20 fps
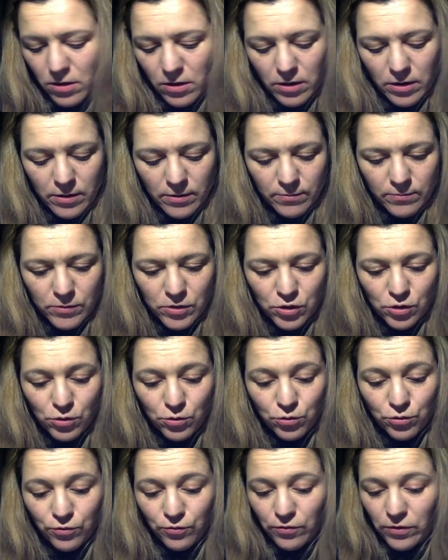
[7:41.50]
Uh,
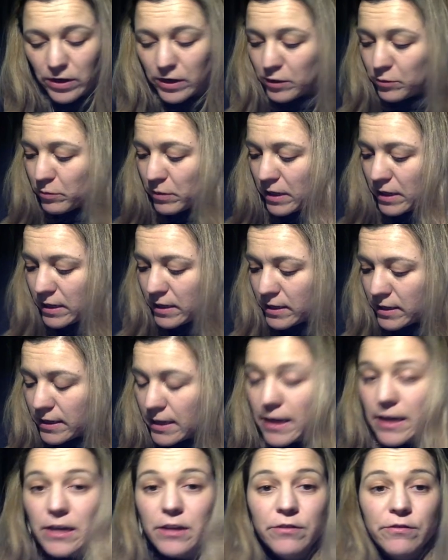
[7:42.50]
so to find my
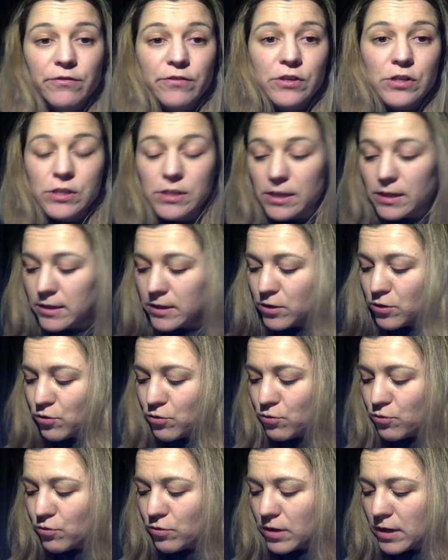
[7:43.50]
gain, first I need
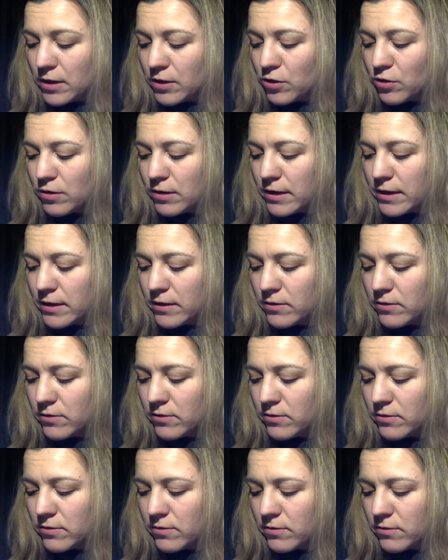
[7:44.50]
to calculate
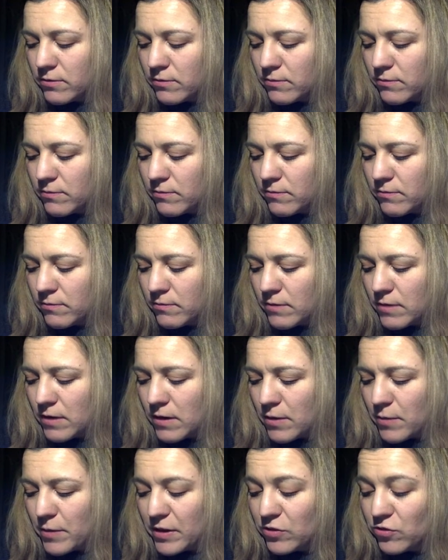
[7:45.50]

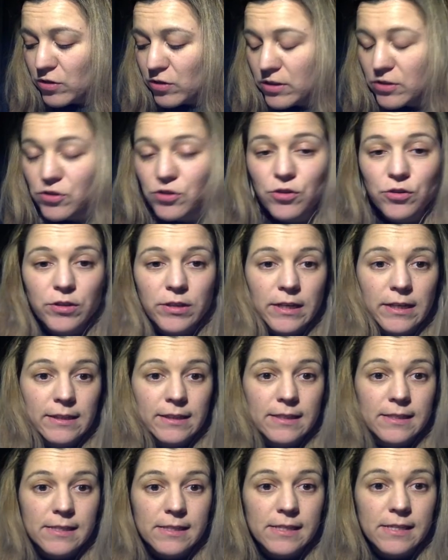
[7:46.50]
uh, my
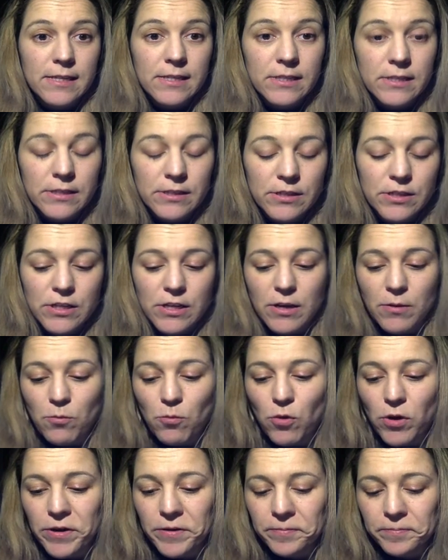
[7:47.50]
transconductances,
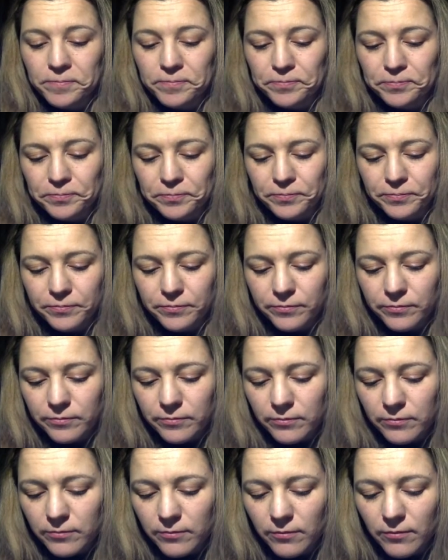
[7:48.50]
GM1.
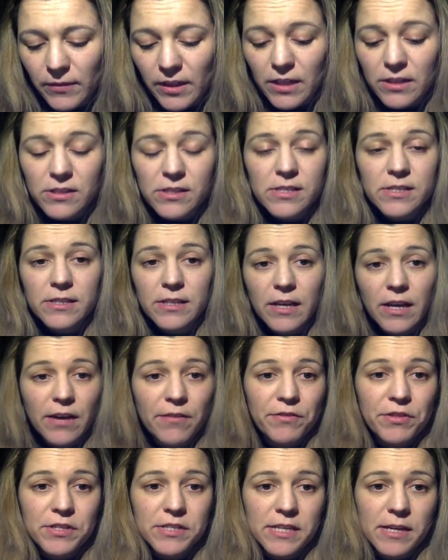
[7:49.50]
Since I
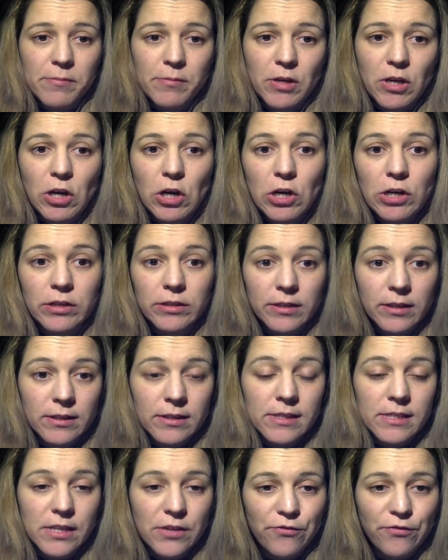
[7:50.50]
have the same current and
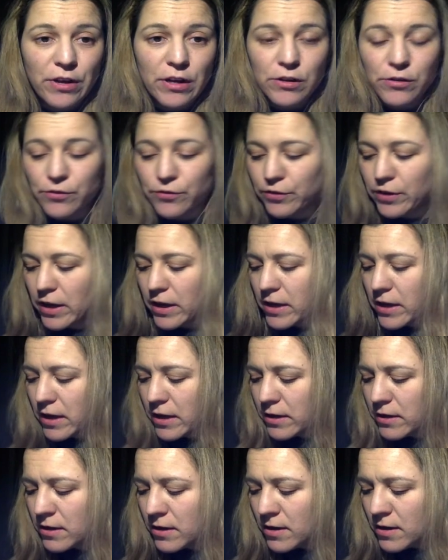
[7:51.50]
the same value of
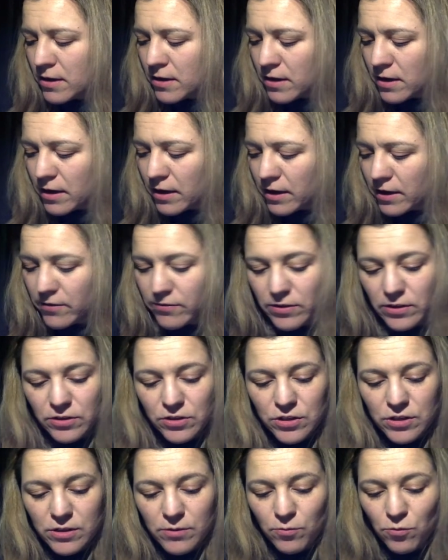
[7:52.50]
Kn, I have that
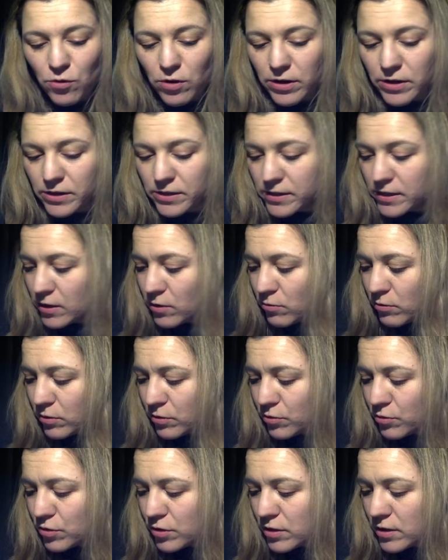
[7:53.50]
GM1 is equal
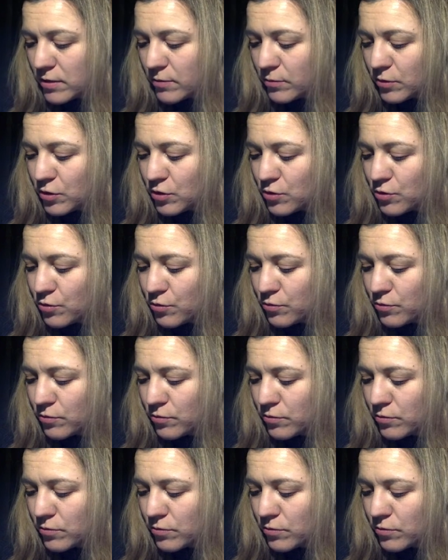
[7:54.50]
to GM2,